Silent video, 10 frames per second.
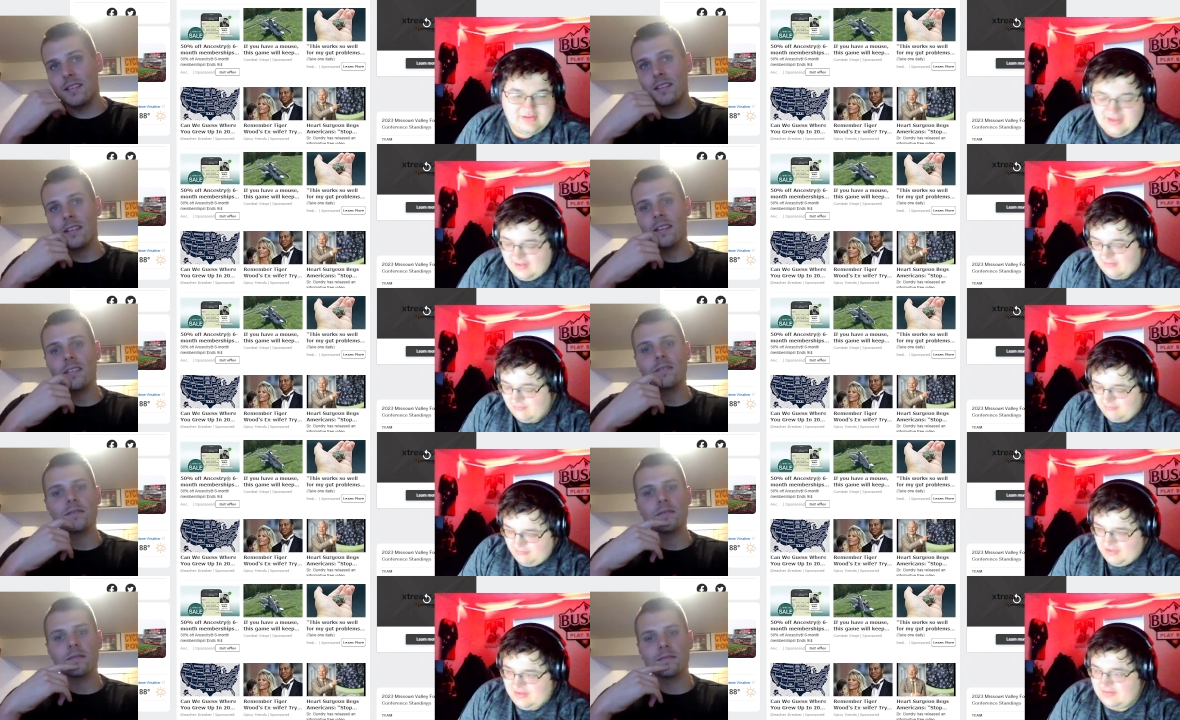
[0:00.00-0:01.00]
Speaker 1: had him
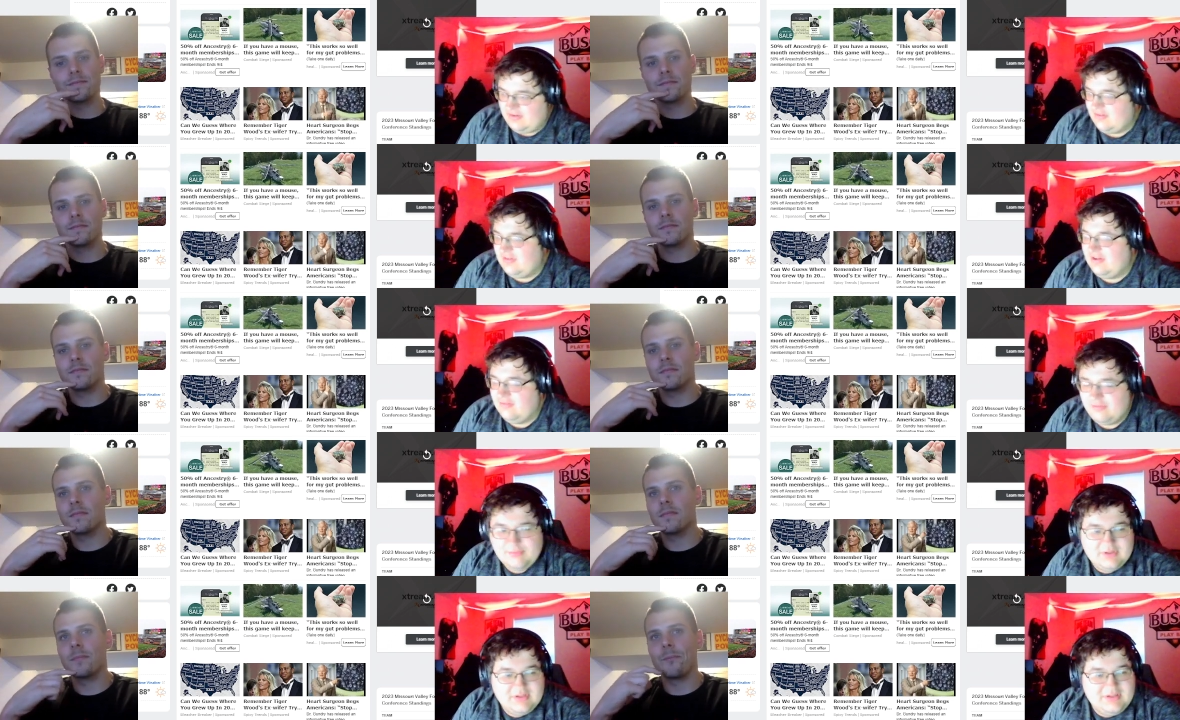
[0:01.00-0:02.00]
beating touchdowns,
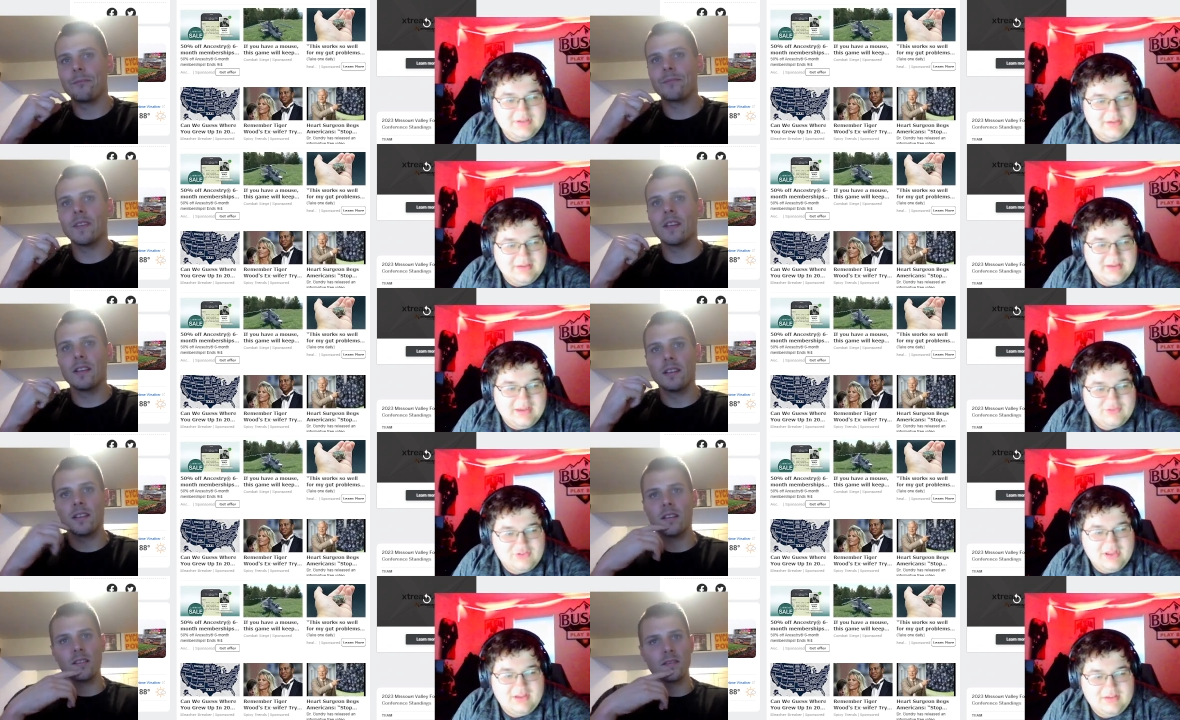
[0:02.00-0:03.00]
but yeah,
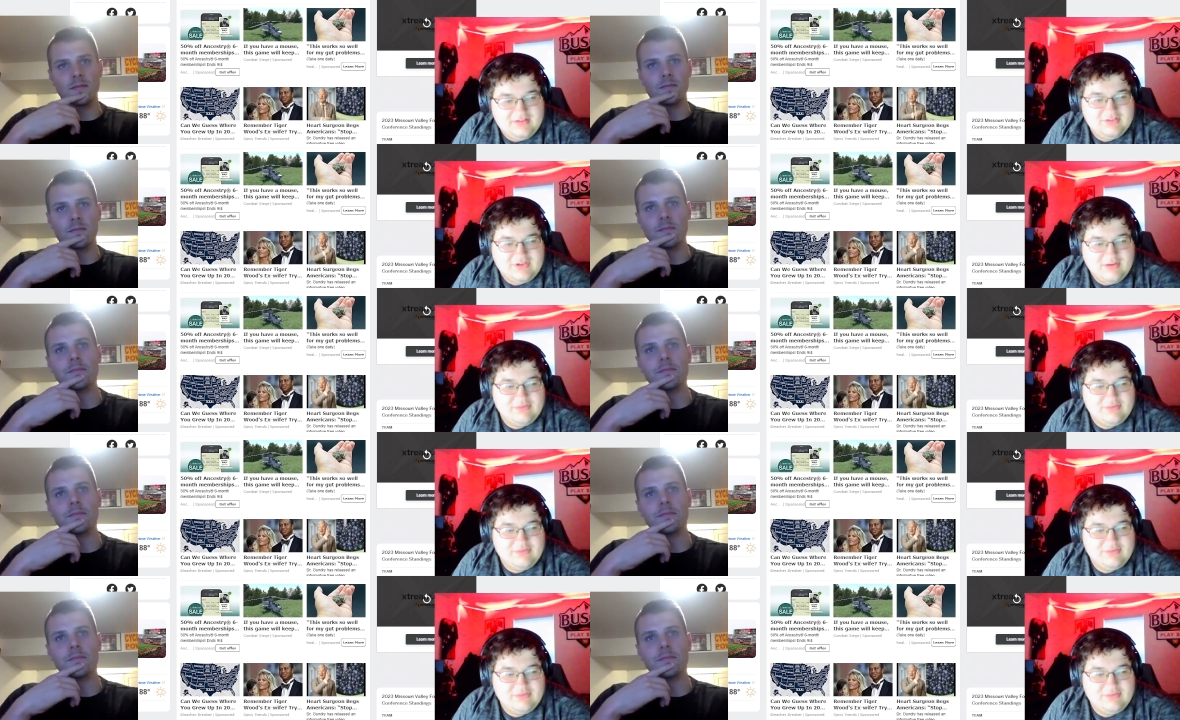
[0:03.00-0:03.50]
Schnee, Schnee was